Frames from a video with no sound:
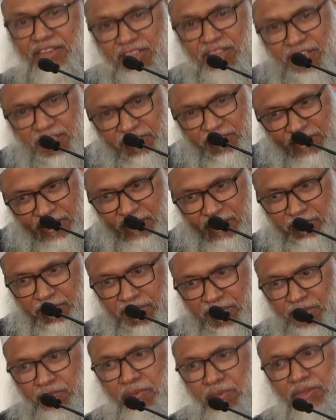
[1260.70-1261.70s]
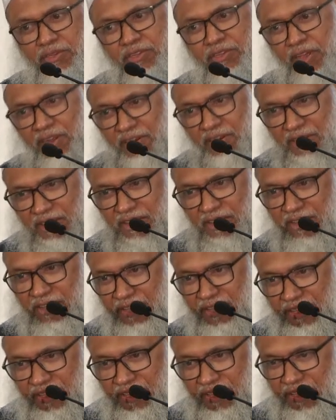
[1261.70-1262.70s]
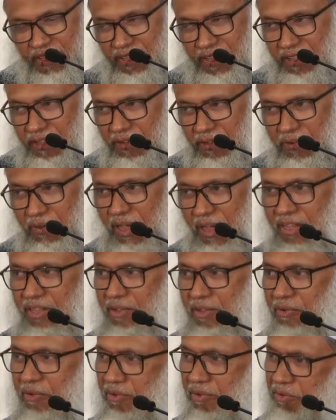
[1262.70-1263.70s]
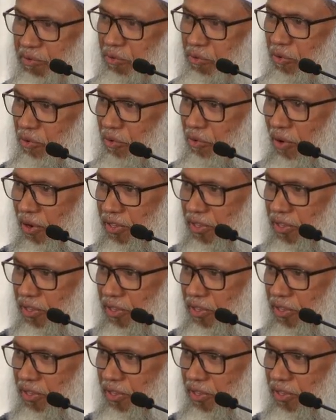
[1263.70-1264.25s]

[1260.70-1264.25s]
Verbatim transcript: kissed him, said, My son, why you do all